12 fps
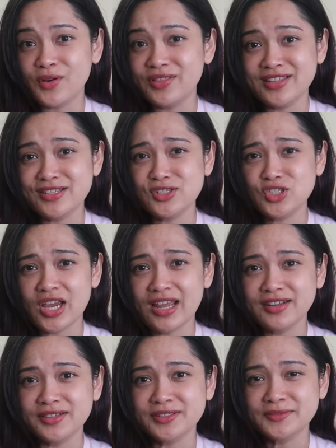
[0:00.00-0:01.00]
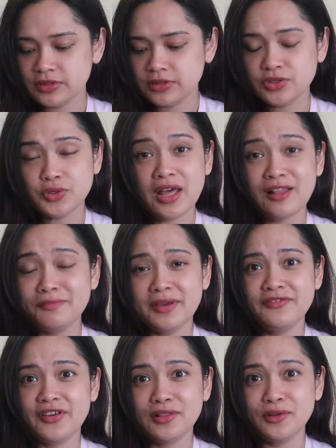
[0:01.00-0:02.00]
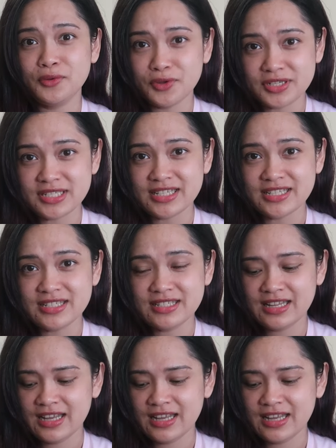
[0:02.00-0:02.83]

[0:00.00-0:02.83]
on this channel to help my fellow nurses.